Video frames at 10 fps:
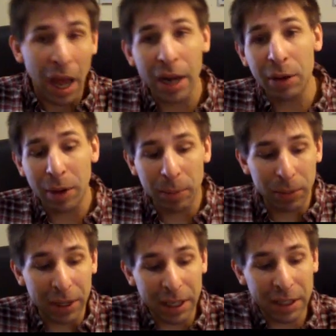anyway,
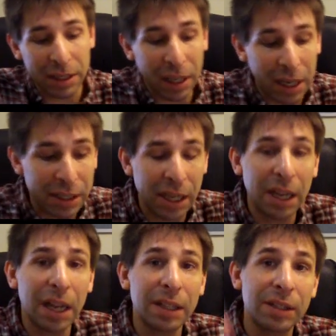please, like I
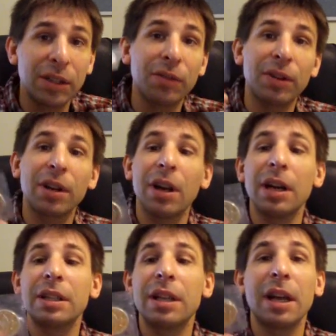say, silver
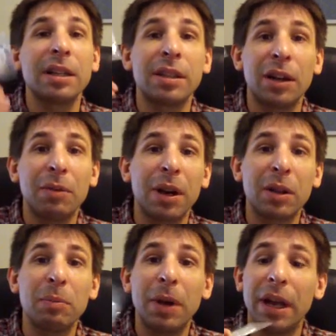contest, I
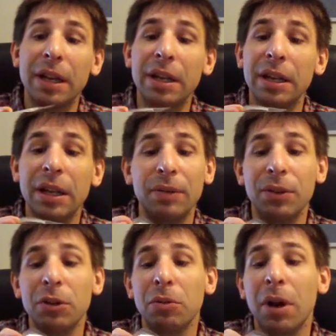recommend if
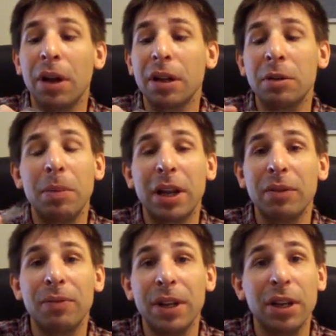you make a
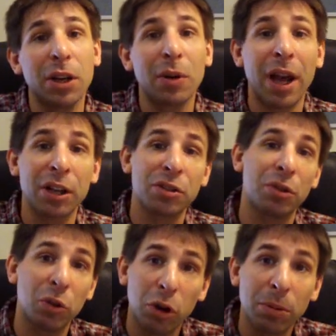video,
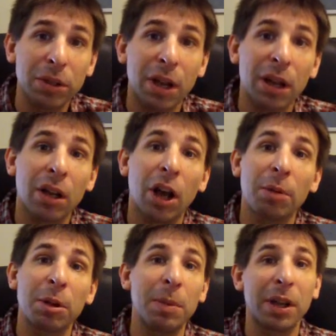
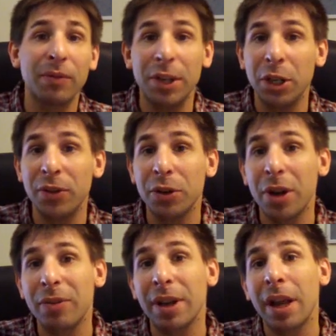extranormal.com can make a video if you don't
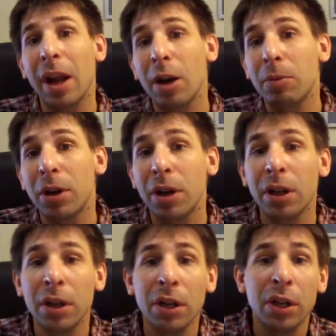have a camera.